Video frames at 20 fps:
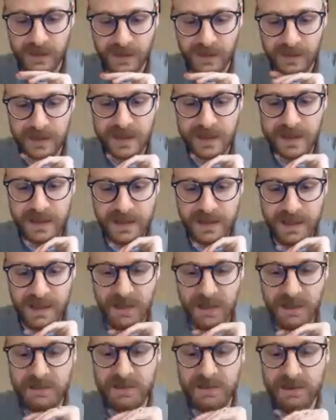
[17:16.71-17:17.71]
clearly
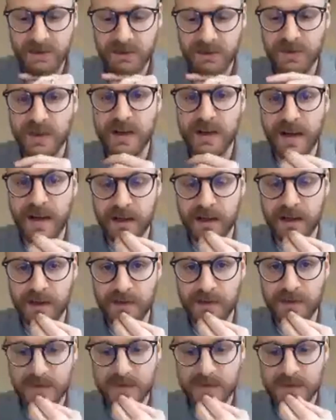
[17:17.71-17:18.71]
contains Sartrean
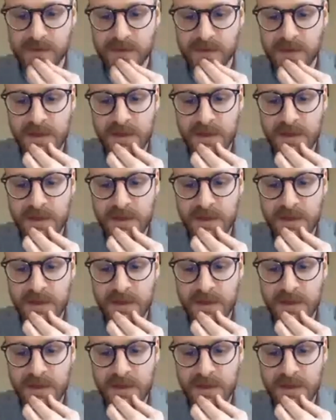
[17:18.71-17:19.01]
echoes.